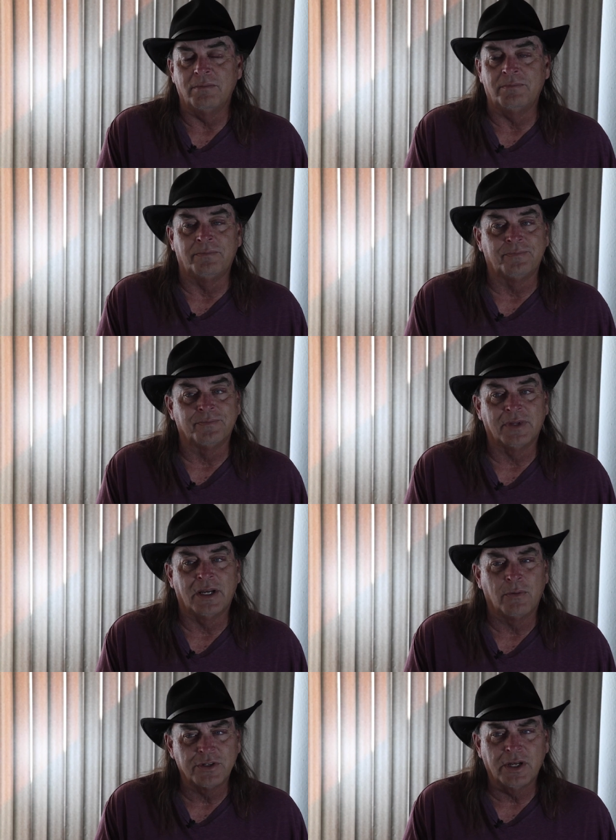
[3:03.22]

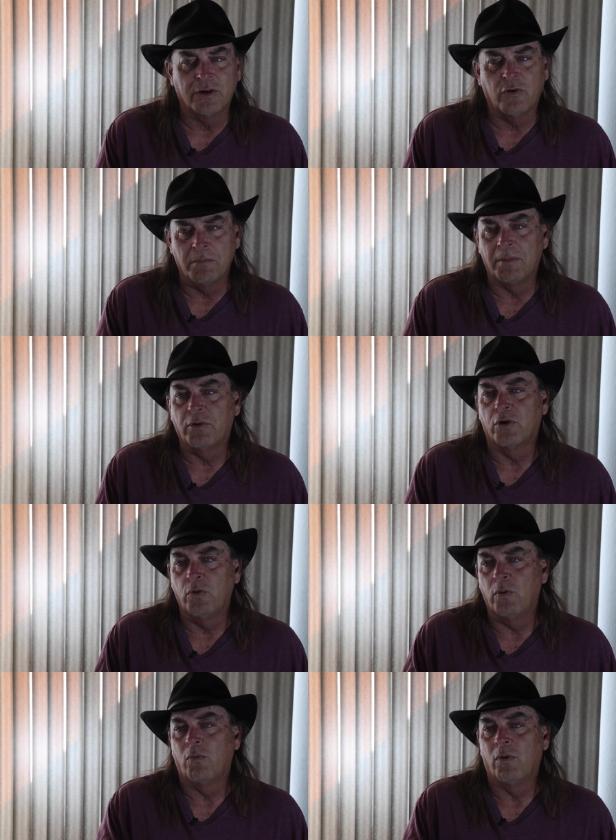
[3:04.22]
And I wish I could remember
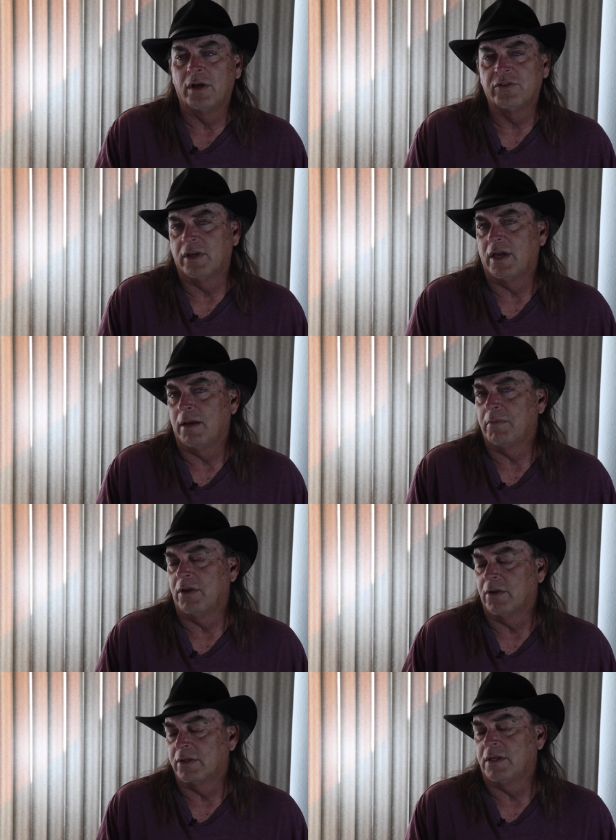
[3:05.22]
who it was that got me
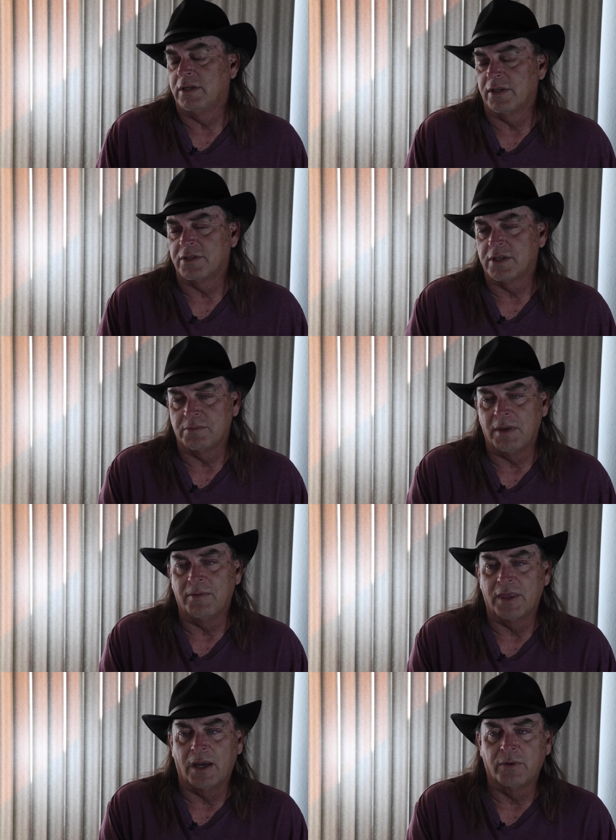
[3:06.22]
hooked into this, because
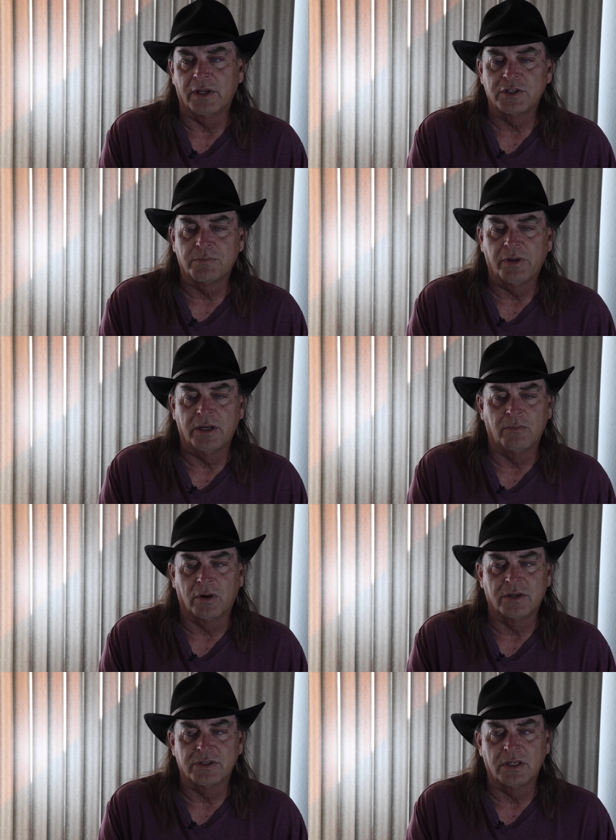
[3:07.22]
maybe that would explain it more,
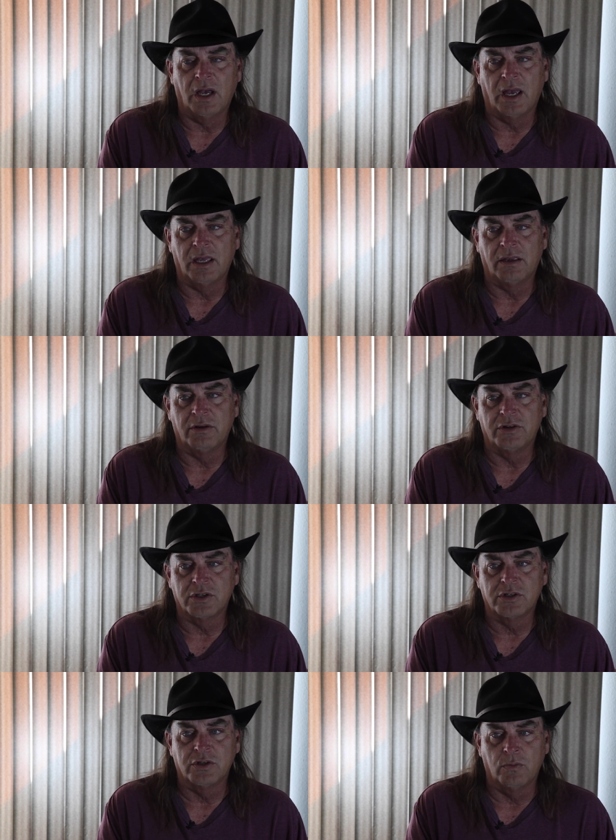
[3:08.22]
because I
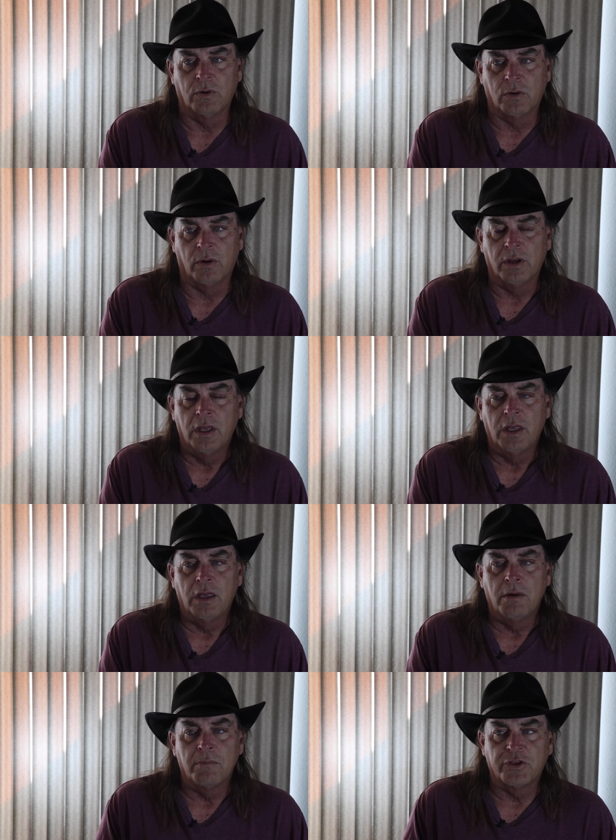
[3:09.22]
just knew we were going.
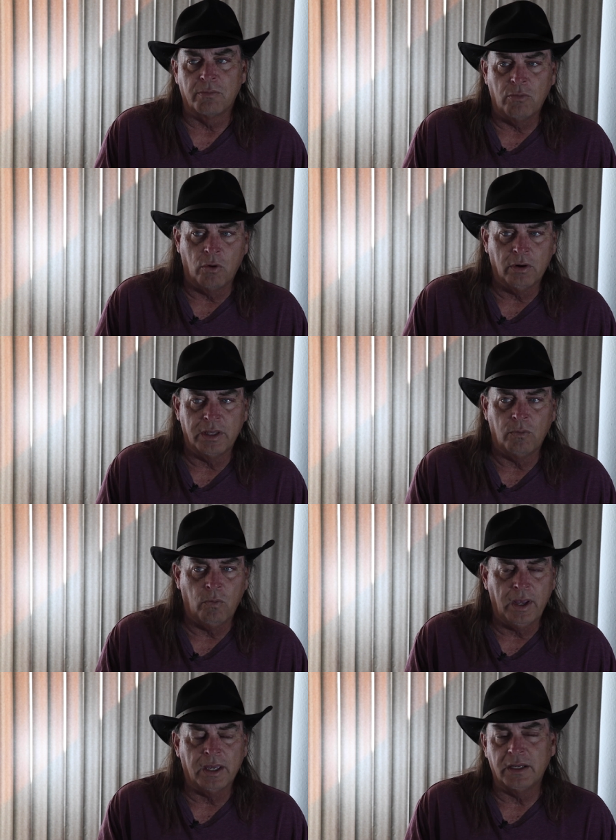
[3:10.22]
But the more he
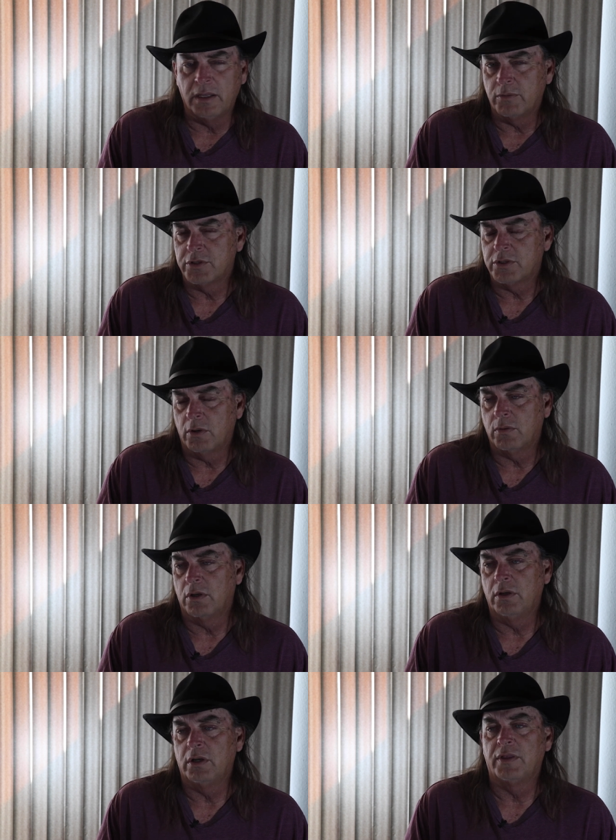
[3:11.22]
went, he was so
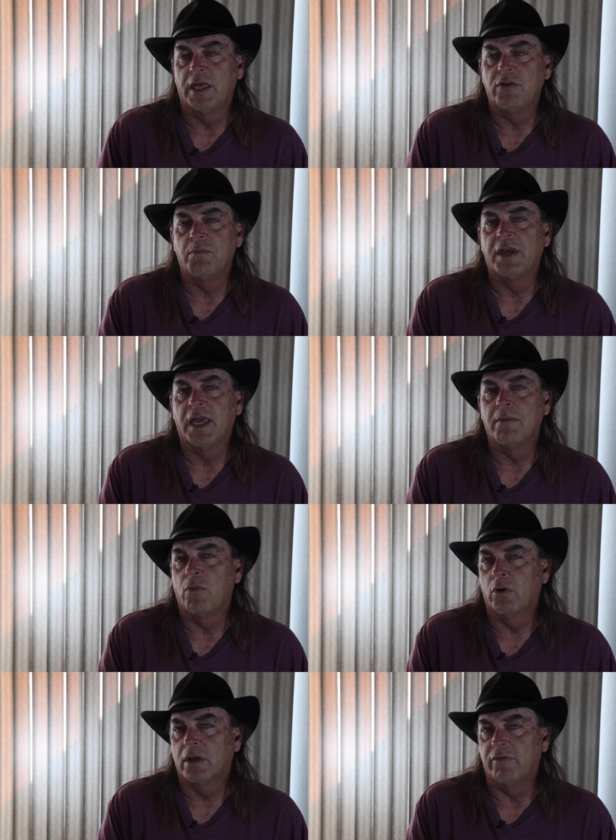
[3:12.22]
good that you became
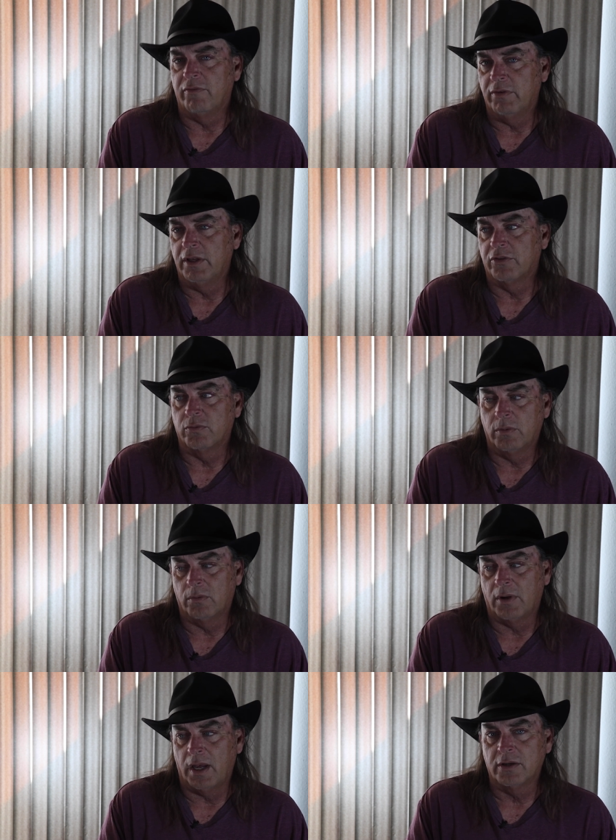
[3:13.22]
more convinced we
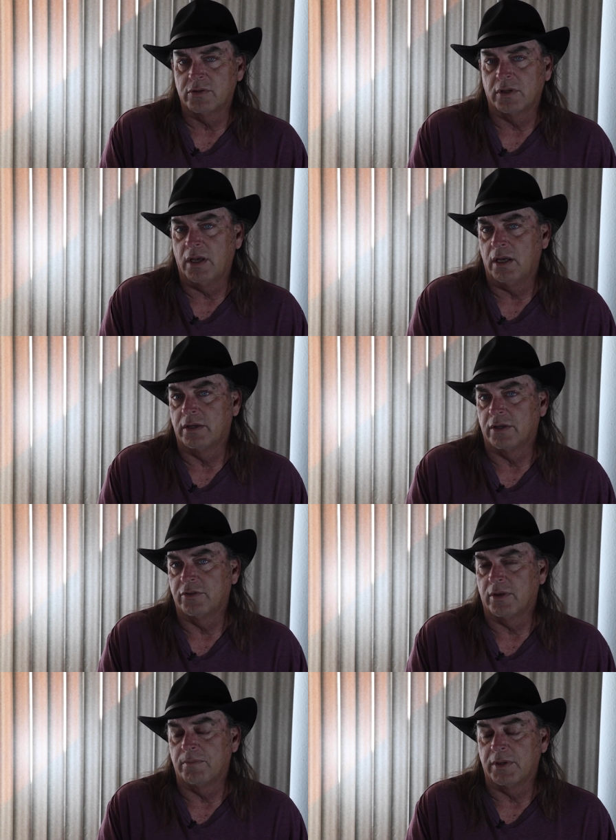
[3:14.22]
were actually onto
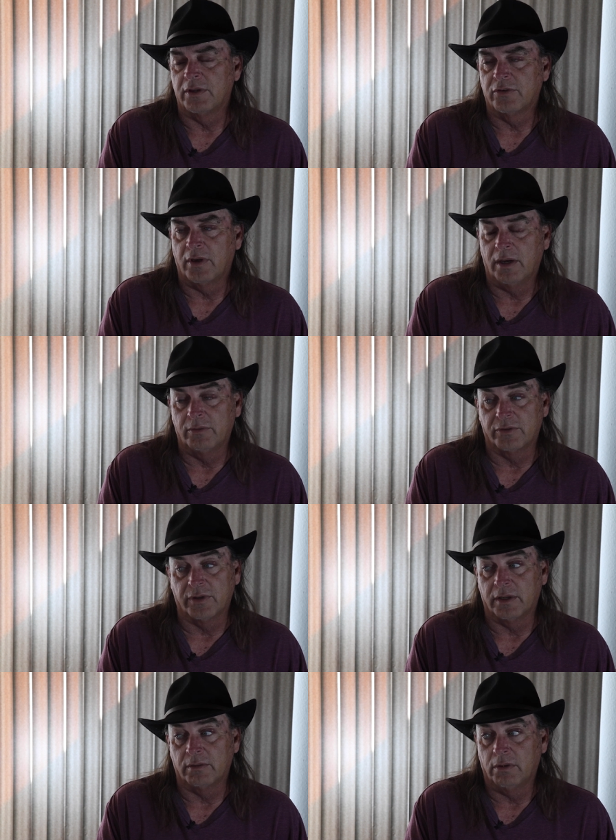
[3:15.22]
something. So I was
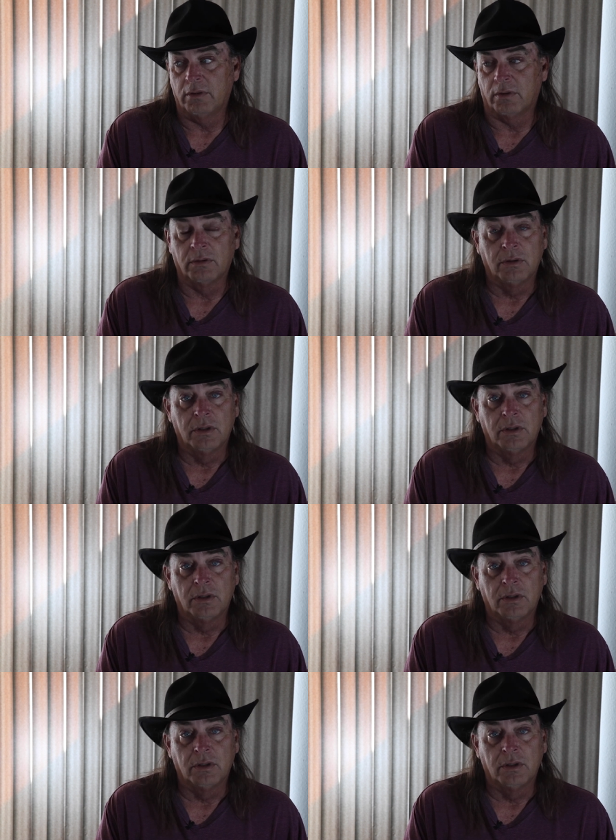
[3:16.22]
thinking, oh,